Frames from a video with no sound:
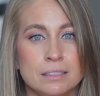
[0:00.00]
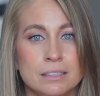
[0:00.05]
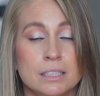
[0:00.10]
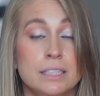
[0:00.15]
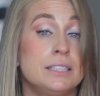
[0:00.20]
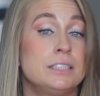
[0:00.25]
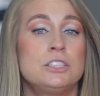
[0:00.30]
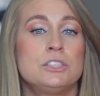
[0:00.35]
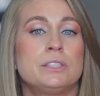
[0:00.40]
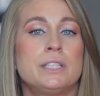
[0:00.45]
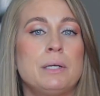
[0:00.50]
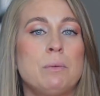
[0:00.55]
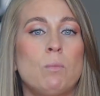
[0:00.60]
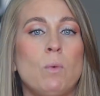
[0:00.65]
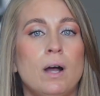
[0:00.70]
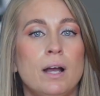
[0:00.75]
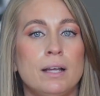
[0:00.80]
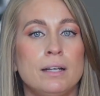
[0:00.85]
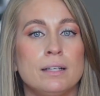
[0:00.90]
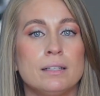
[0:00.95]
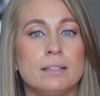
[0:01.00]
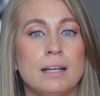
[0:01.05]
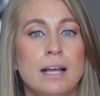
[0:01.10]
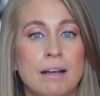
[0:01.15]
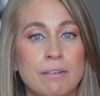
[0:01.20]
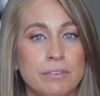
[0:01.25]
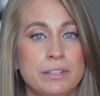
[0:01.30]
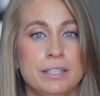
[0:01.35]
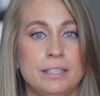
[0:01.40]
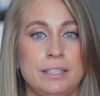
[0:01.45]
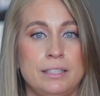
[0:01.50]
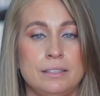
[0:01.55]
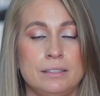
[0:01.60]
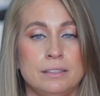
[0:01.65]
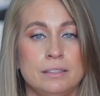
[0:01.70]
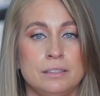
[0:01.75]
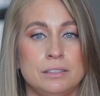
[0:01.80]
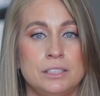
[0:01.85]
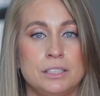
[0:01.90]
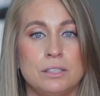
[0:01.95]
And do they want everything
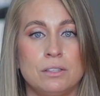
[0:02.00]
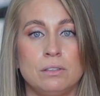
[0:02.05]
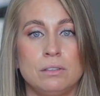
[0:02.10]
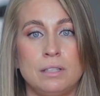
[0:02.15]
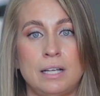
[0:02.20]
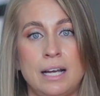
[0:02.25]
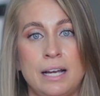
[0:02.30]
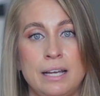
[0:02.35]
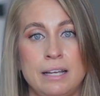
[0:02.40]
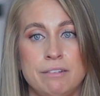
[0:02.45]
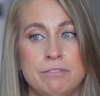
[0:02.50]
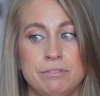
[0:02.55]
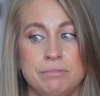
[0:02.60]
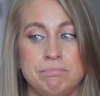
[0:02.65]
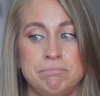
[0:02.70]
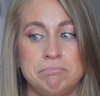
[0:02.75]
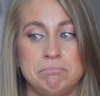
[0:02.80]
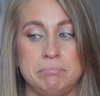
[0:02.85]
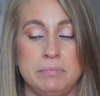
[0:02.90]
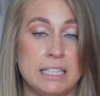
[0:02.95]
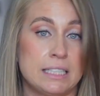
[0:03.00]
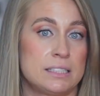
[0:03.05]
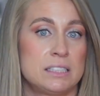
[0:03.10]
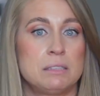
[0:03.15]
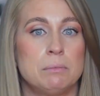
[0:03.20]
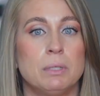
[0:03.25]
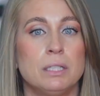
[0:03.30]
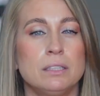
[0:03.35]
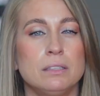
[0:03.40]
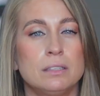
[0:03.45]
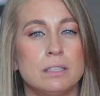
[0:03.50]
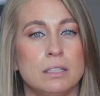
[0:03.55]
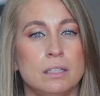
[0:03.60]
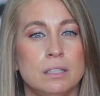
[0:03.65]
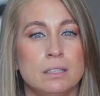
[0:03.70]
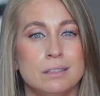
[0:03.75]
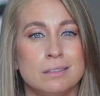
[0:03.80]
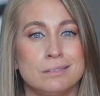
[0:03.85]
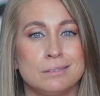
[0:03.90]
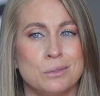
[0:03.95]
to go live next month
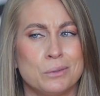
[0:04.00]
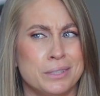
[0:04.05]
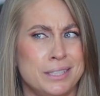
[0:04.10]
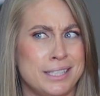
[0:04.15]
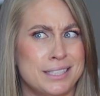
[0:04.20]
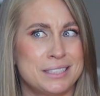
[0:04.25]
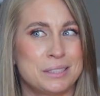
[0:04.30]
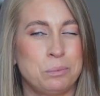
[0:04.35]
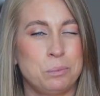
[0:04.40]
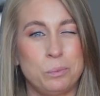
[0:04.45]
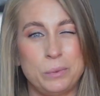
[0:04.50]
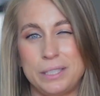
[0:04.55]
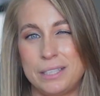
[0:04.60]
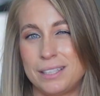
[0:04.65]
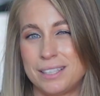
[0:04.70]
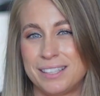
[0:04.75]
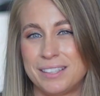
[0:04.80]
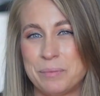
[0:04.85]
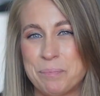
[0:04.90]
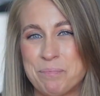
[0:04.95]
or next week?